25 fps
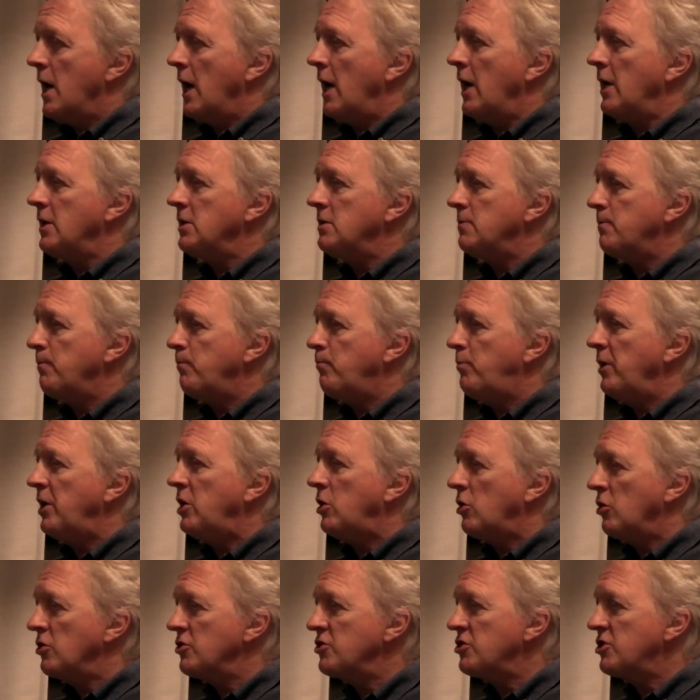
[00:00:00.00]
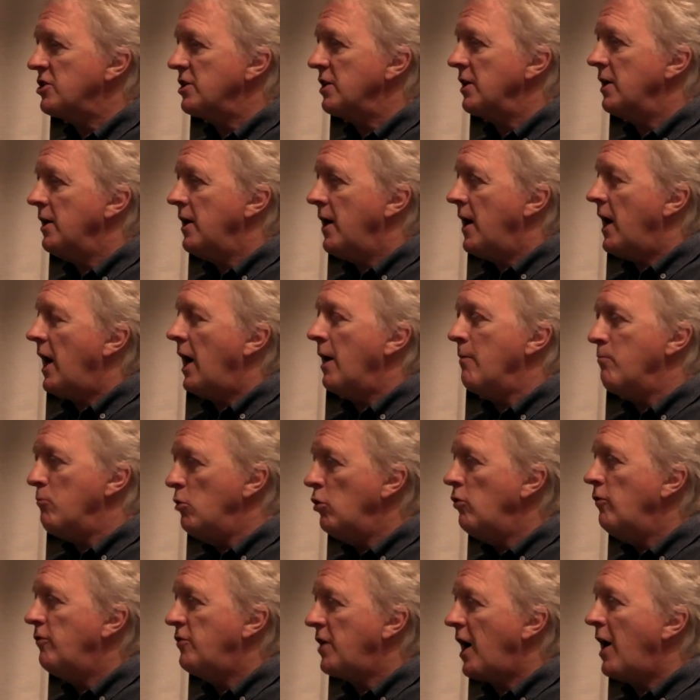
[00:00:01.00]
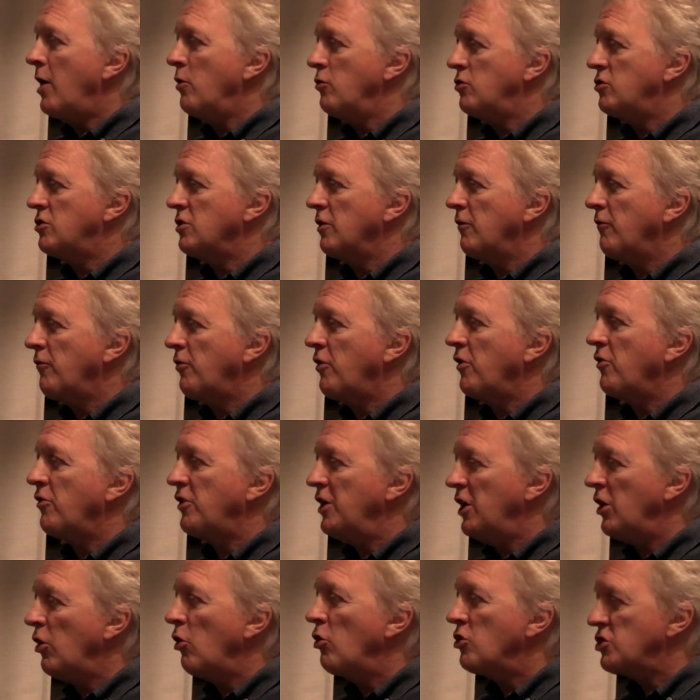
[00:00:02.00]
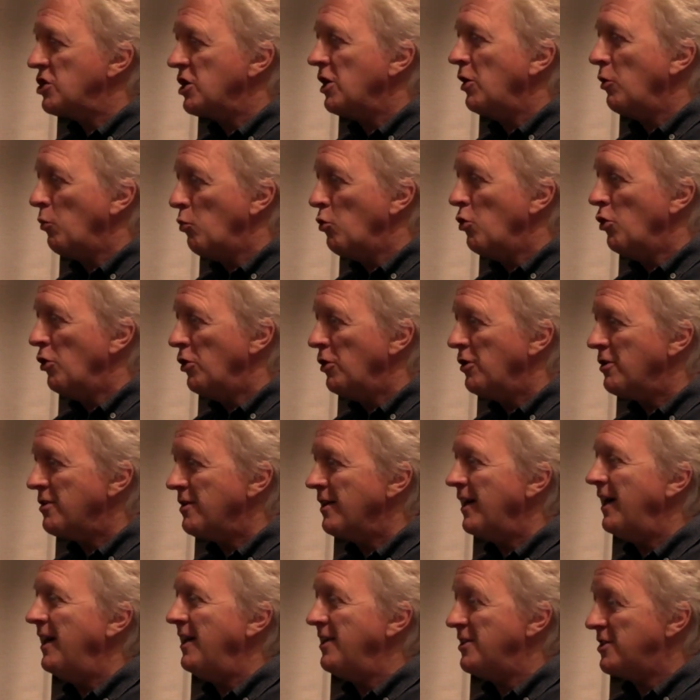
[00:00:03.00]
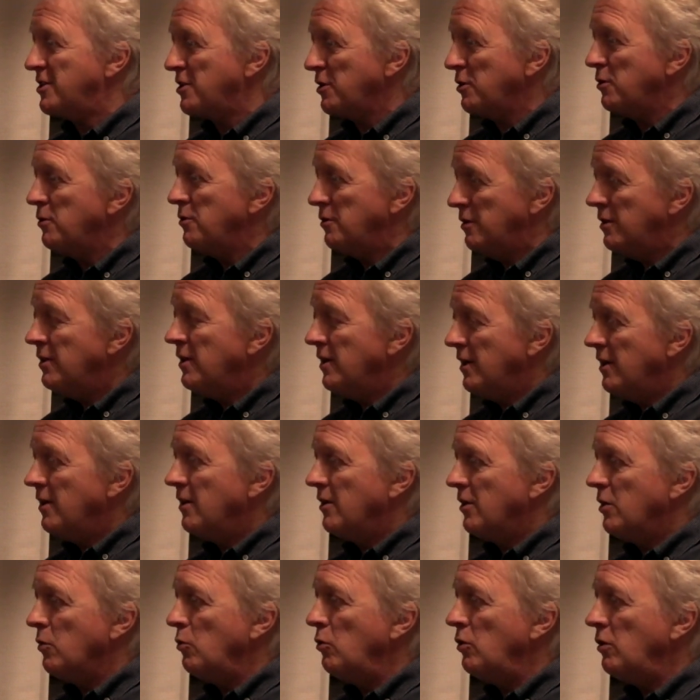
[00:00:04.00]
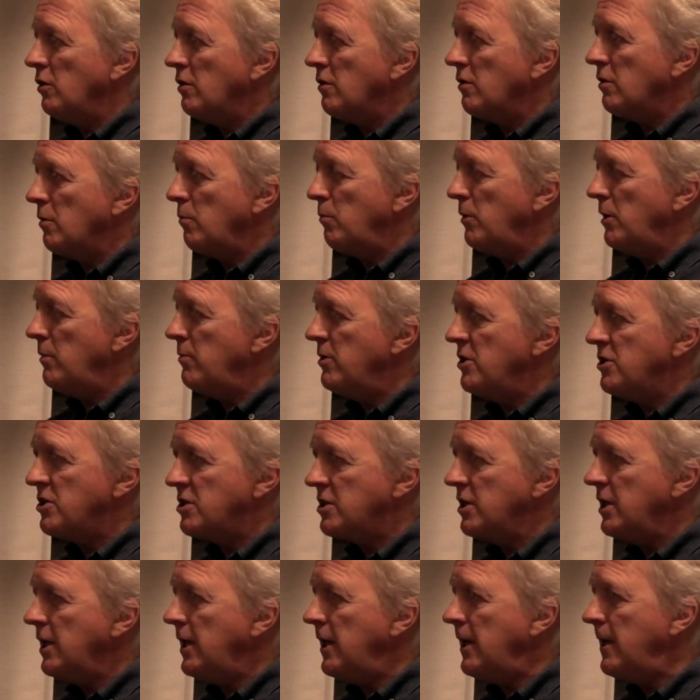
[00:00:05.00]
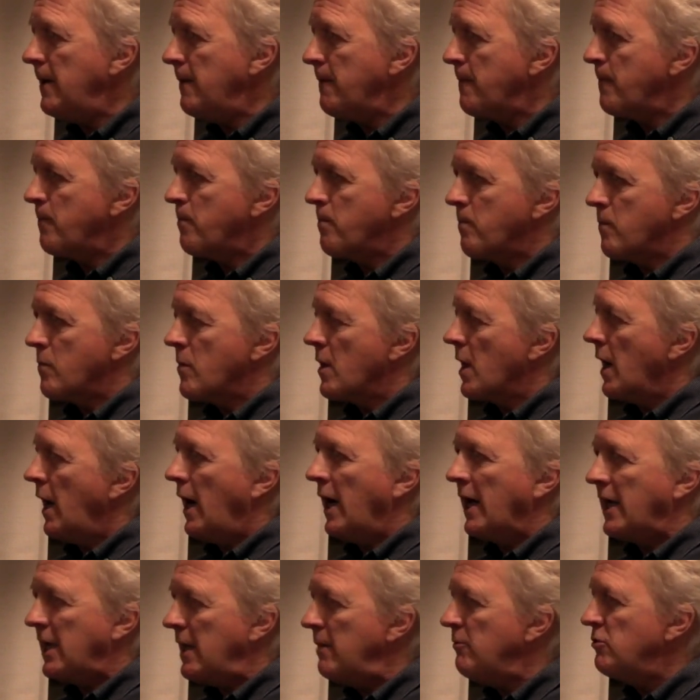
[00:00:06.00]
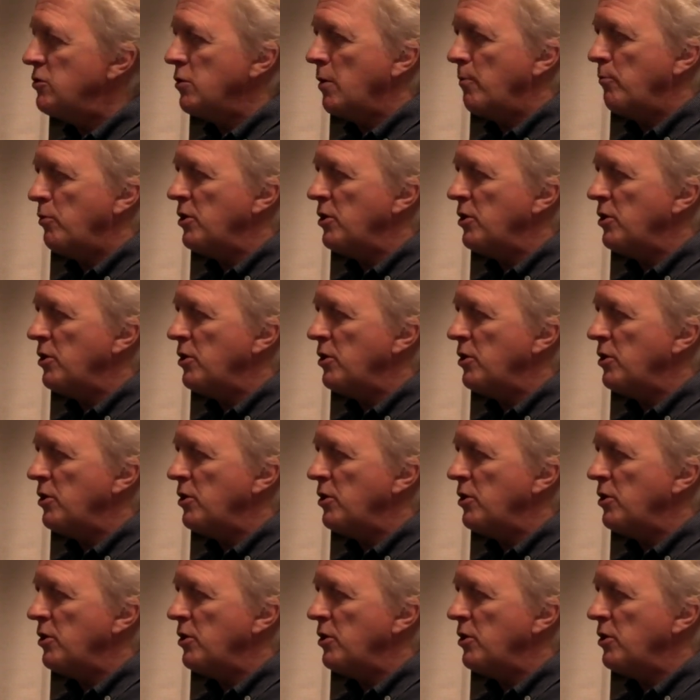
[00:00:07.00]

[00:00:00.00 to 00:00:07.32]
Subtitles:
And because I moved out of the theological world into the world of the BBC, I came to